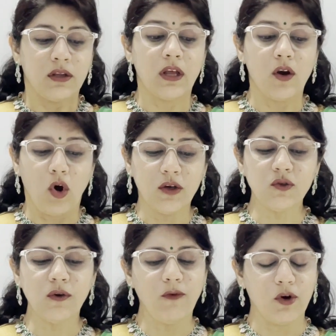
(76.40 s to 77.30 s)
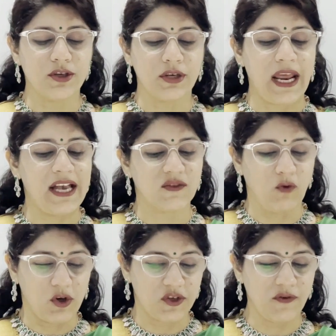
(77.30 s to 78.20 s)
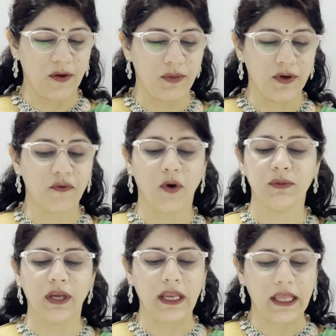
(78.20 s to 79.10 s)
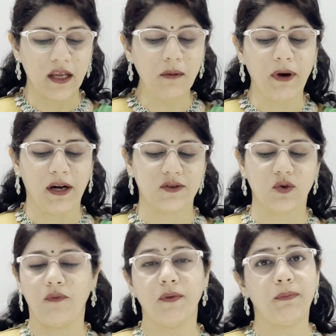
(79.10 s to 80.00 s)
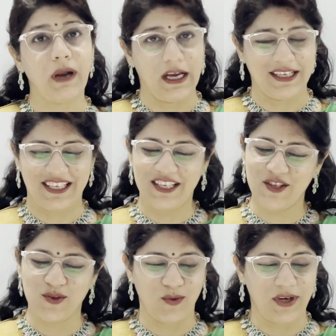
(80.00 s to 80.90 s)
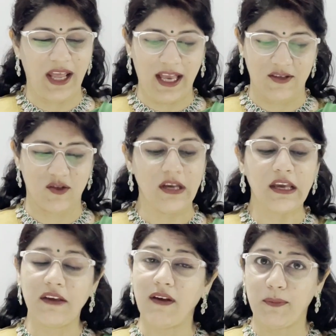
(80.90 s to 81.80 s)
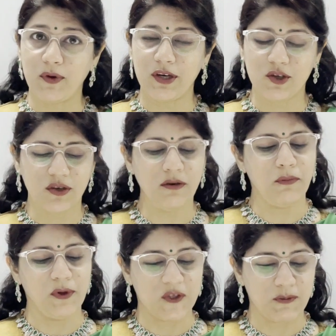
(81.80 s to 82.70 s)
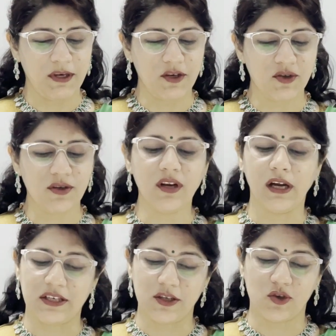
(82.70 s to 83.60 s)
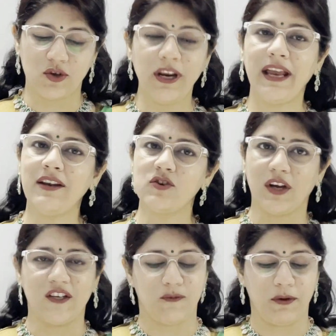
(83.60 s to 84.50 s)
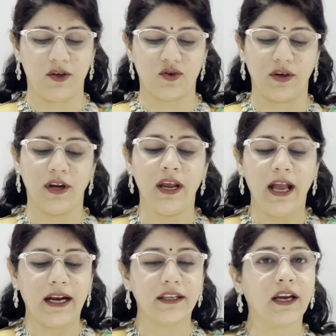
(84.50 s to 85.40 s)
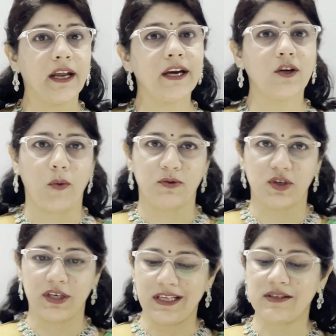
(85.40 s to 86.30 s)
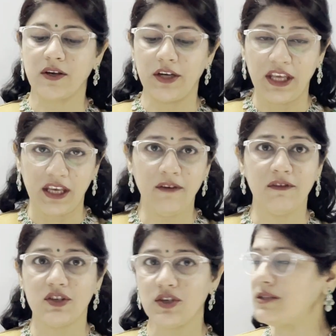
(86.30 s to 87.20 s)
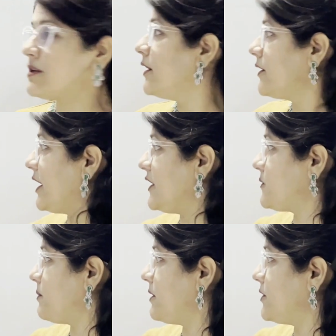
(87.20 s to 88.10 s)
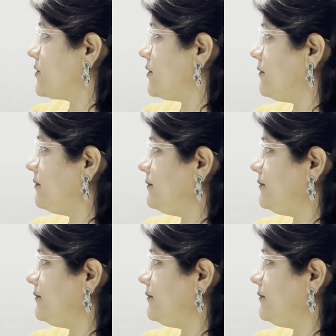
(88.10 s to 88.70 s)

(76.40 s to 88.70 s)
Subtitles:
The loss of water as water vapor from the aerial parts of a plant is known as evaporation, perspiration, guttation, and transpiration. And the correct option is D, which is transpiration.